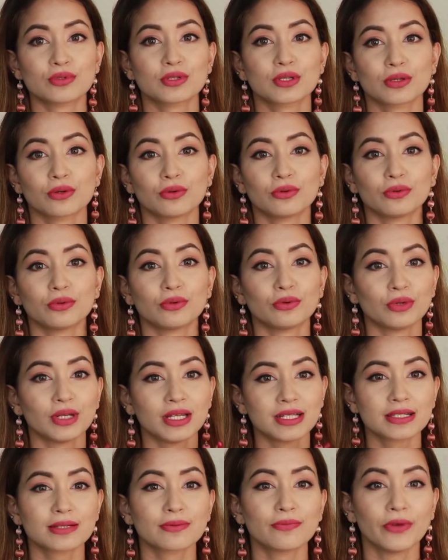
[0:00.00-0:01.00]
So
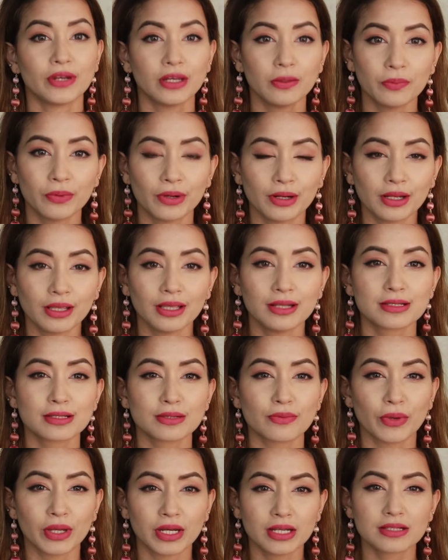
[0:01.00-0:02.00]
it's very pretty.
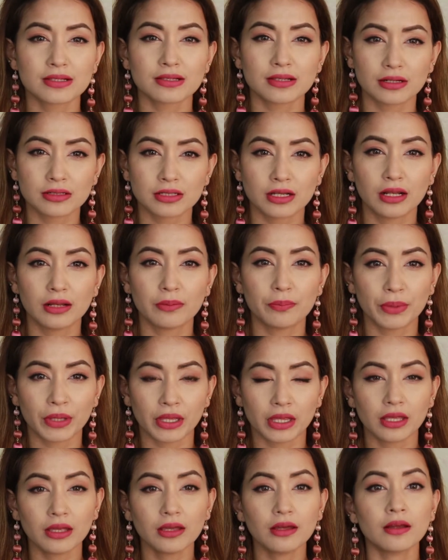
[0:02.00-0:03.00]
It's very subtle
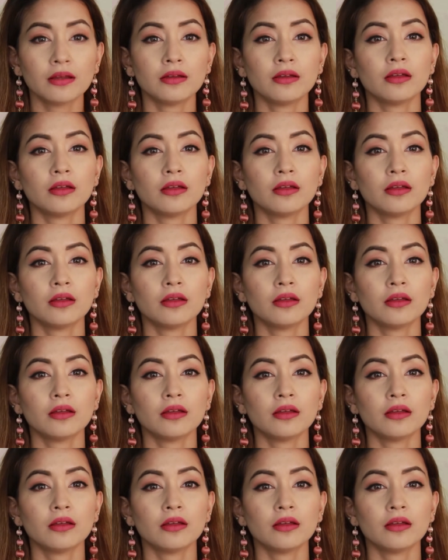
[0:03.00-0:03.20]
pink.